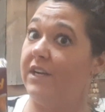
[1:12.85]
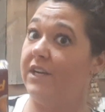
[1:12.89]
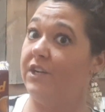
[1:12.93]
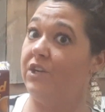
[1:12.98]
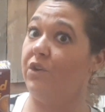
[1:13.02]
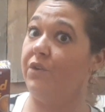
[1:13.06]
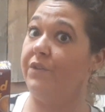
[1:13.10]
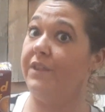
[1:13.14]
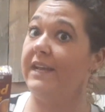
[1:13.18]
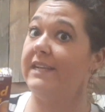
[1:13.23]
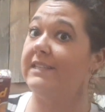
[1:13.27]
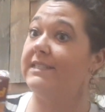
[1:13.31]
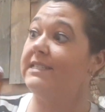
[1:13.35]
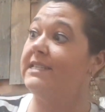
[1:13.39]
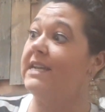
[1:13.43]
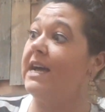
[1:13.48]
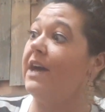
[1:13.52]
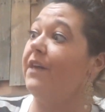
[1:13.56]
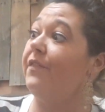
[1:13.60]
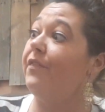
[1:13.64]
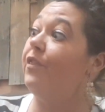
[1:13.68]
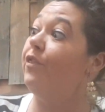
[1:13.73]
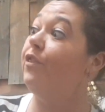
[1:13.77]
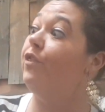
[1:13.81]
I know that's
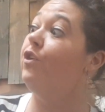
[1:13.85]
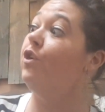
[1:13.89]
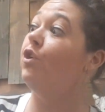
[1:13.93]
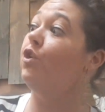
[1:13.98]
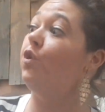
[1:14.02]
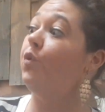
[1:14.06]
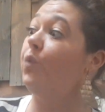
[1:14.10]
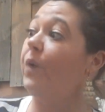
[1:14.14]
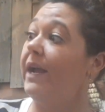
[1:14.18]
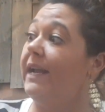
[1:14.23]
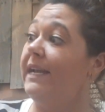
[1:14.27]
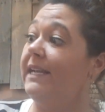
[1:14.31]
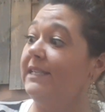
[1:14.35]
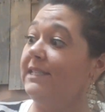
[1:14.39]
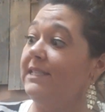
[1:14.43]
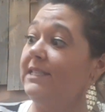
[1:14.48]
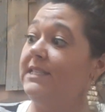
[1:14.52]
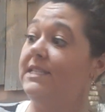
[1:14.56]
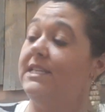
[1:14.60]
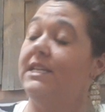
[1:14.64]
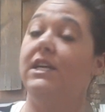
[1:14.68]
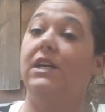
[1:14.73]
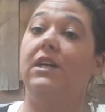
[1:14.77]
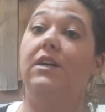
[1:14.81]
not the
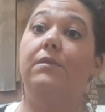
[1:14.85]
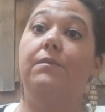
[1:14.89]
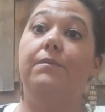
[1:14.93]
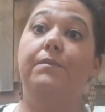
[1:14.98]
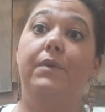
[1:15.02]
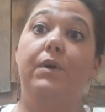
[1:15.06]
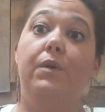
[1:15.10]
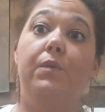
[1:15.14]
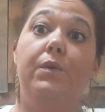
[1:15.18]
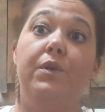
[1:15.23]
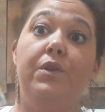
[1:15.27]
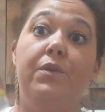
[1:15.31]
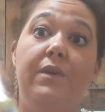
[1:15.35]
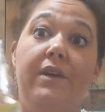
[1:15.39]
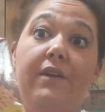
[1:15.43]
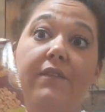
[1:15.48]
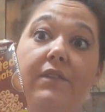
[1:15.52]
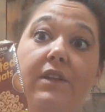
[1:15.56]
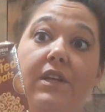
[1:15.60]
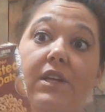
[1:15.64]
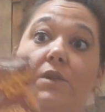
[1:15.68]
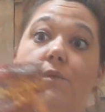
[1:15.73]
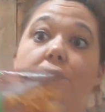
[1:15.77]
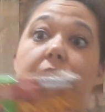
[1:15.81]
greatest deal, but when you
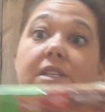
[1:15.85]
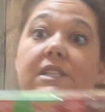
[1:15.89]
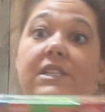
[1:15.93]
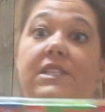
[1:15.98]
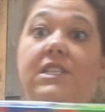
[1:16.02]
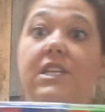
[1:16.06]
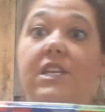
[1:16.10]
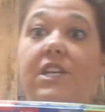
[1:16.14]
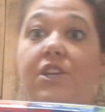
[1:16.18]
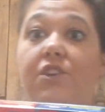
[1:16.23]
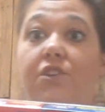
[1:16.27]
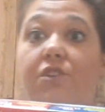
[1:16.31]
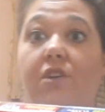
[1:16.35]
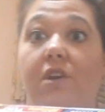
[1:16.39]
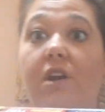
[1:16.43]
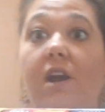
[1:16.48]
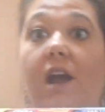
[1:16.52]
have little ones and you're